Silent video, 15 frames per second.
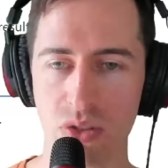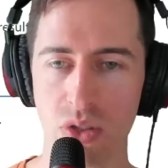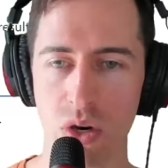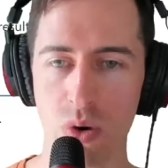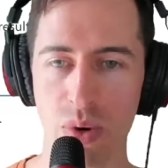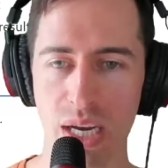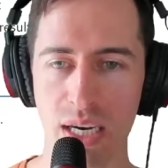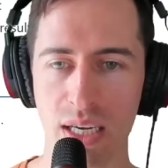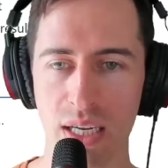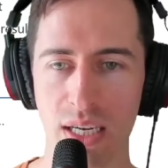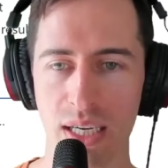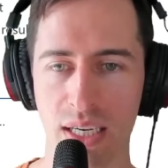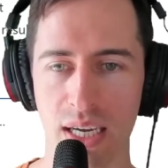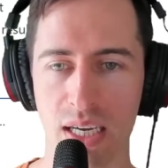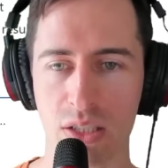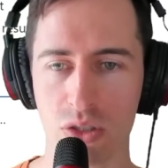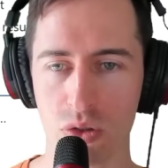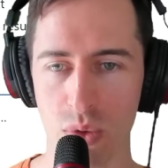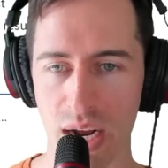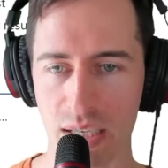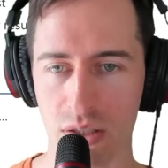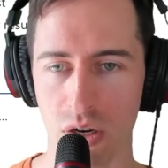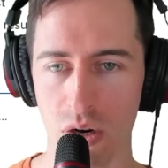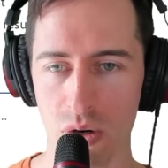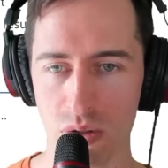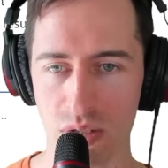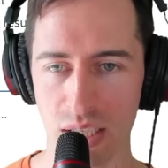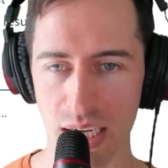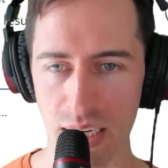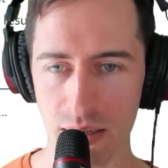So we're going to click extract
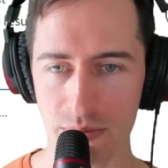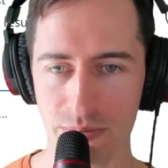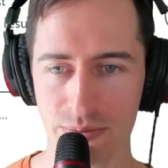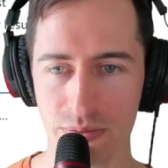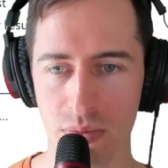codes here.